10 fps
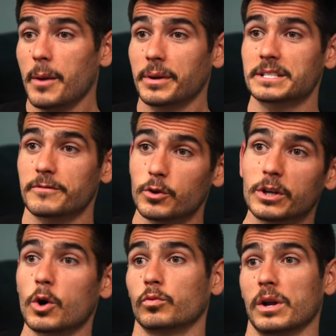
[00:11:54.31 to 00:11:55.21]
Because if you
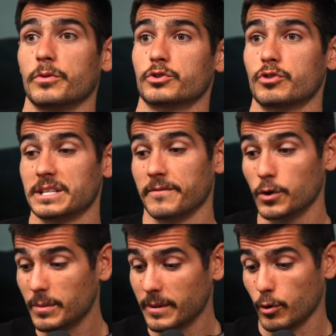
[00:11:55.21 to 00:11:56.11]
can go run those trays, if
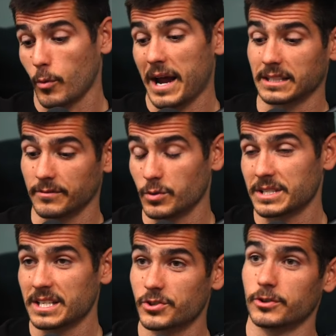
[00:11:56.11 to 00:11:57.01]
you can be proactive, you
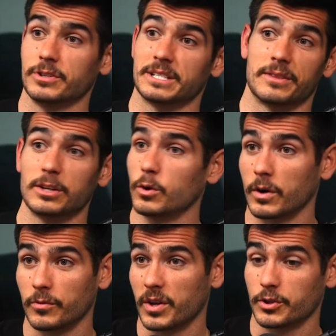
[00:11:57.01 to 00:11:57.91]
see surgeries and then you
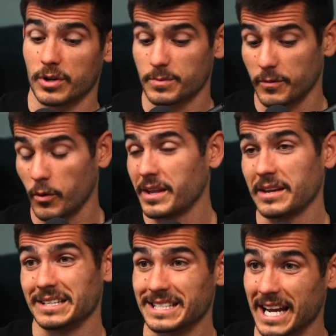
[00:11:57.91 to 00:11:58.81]
already run the trays before they
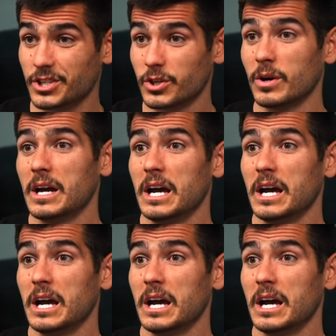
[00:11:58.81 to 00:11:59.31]
even text you,